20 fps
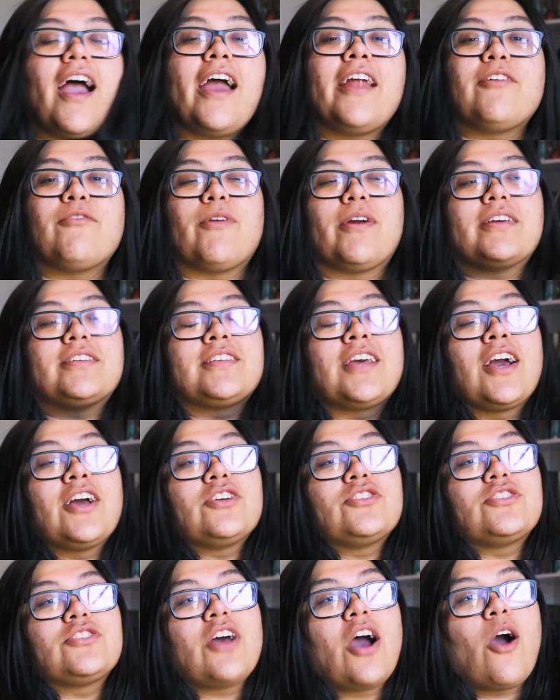Anyways,
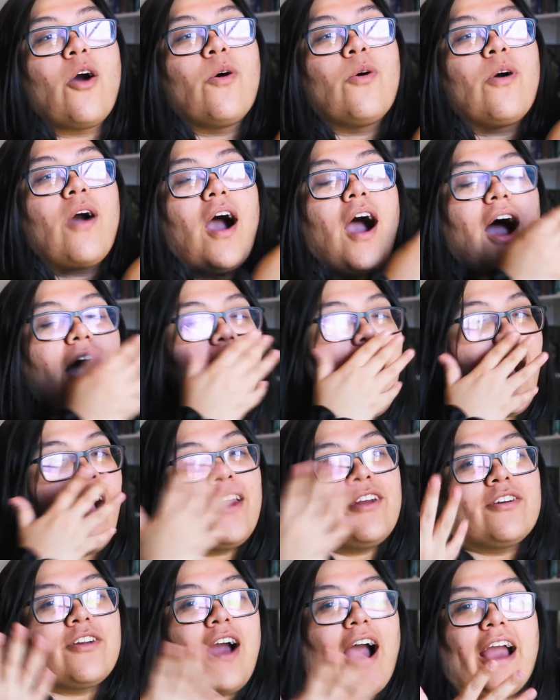so I
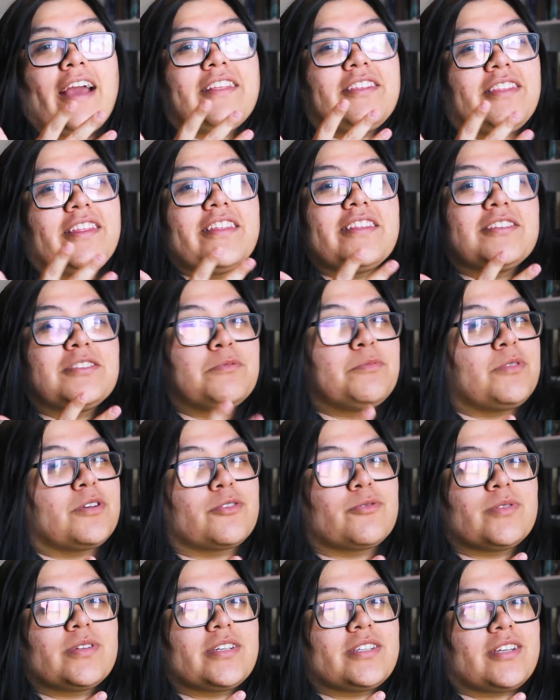don't know, I think this book
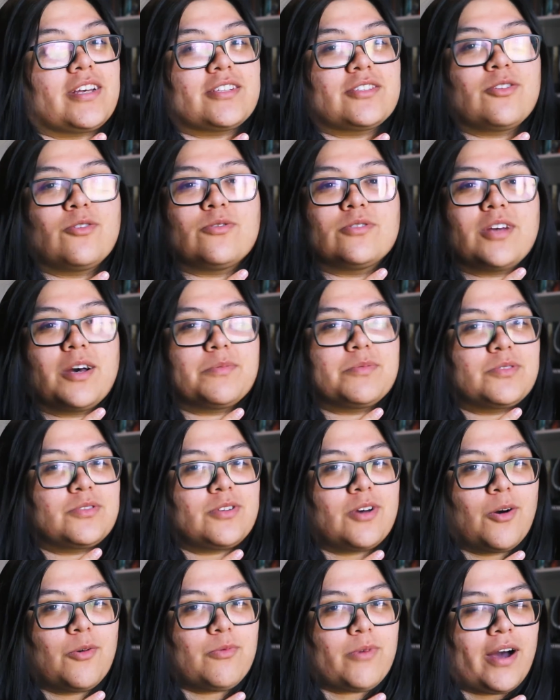really does hold up
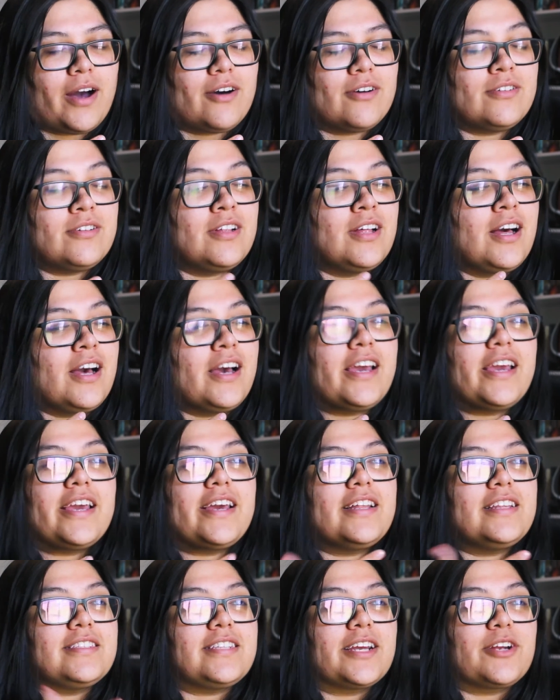so well.
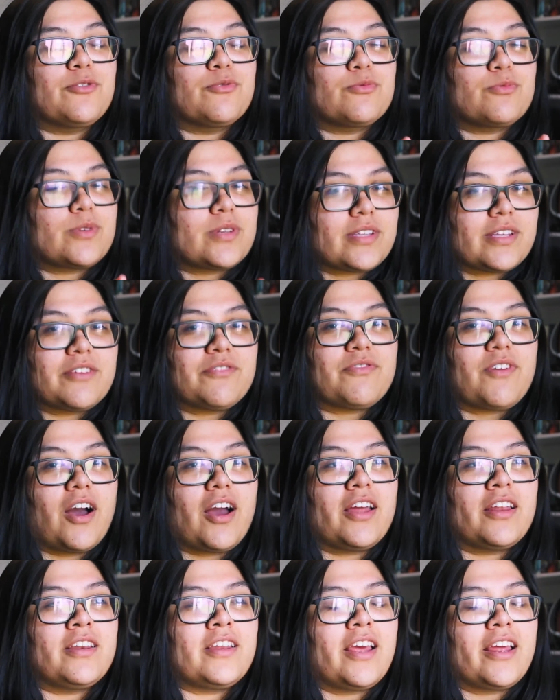It's like really
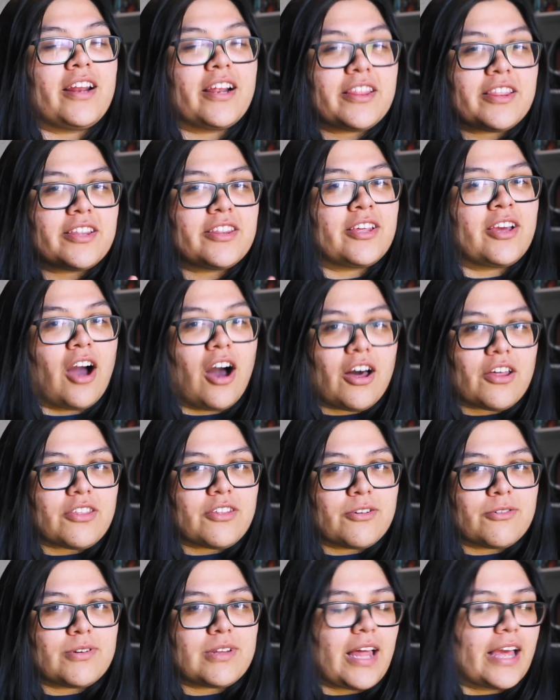fun, and I think the
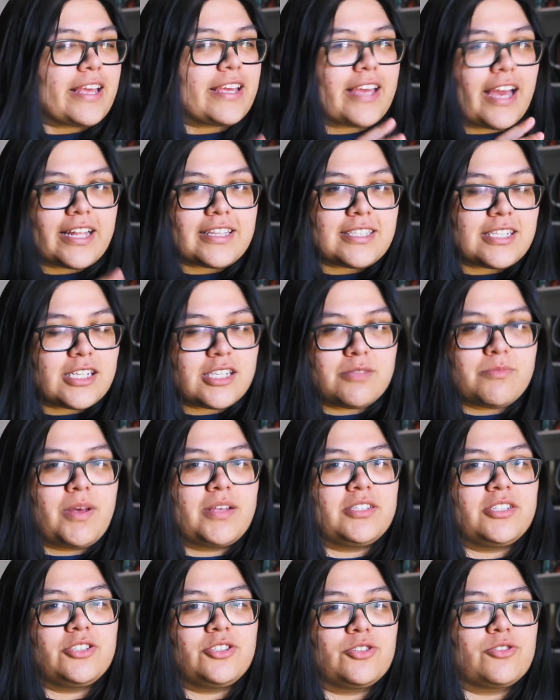author like gets his
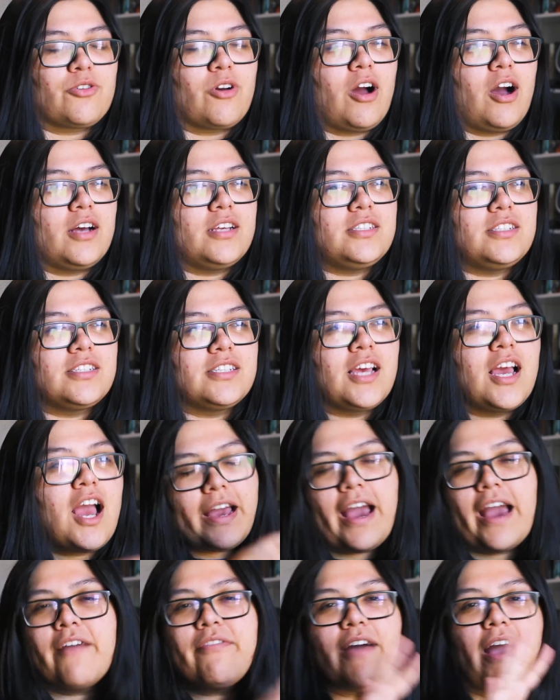message across.
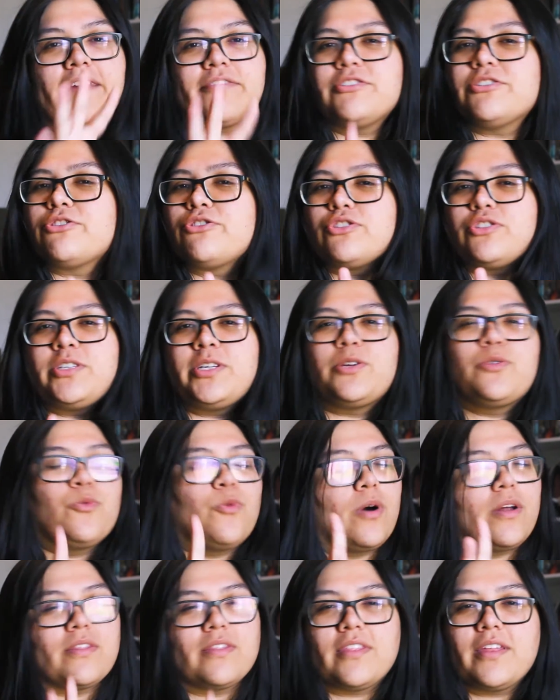If I have to critique
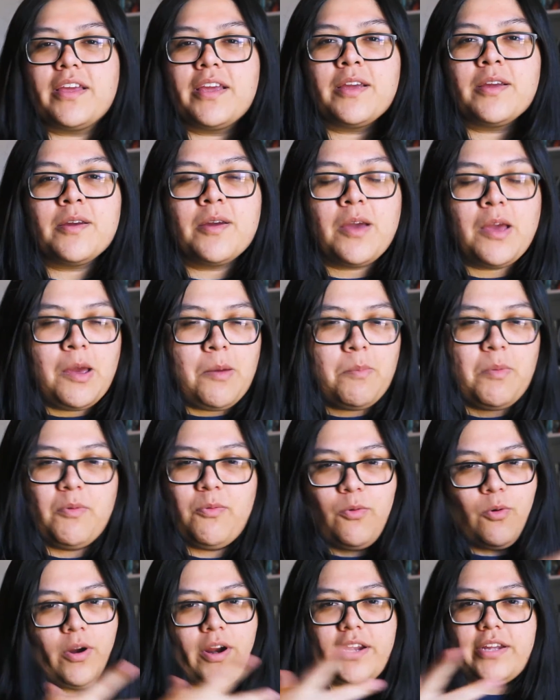one thing
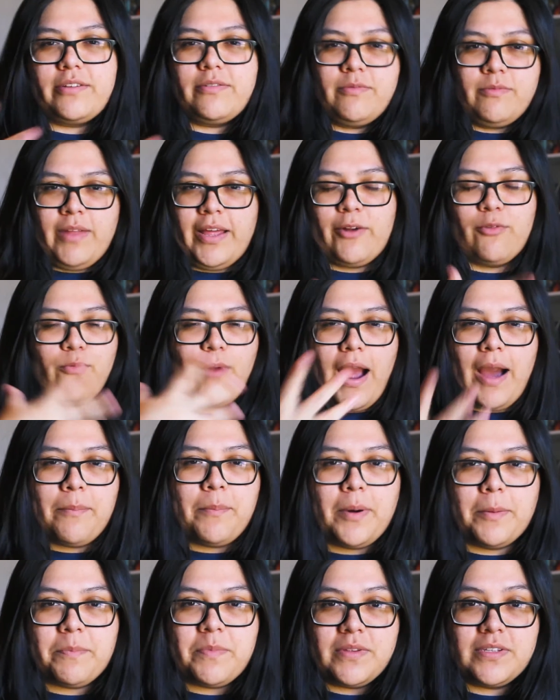before I like wrap
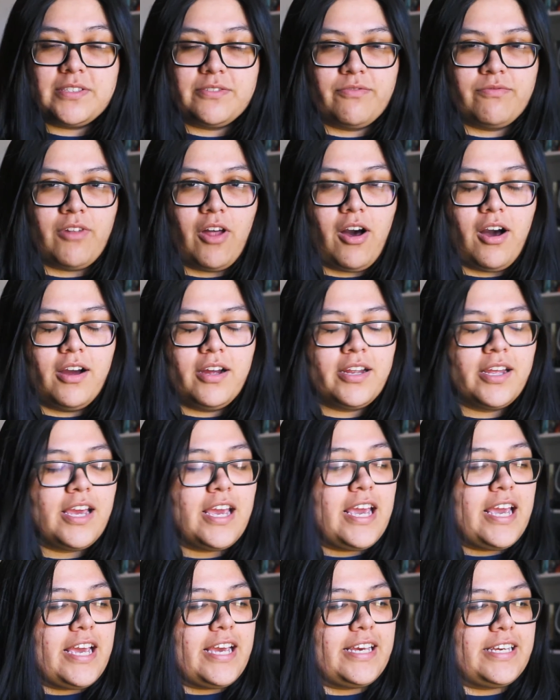up this vlog,
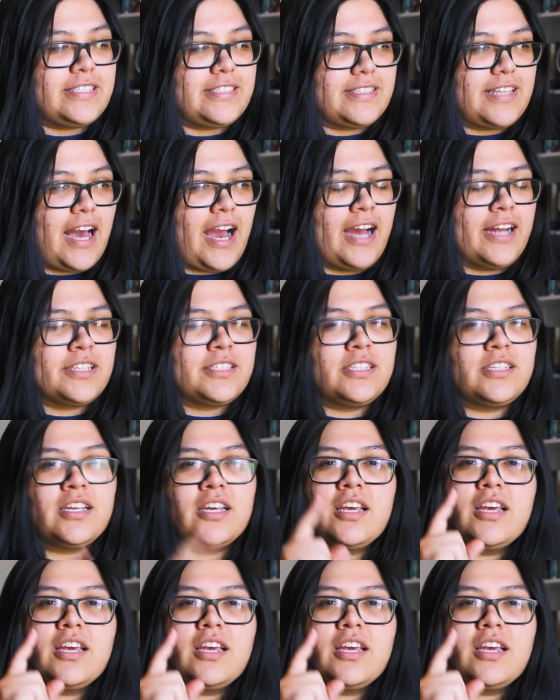is that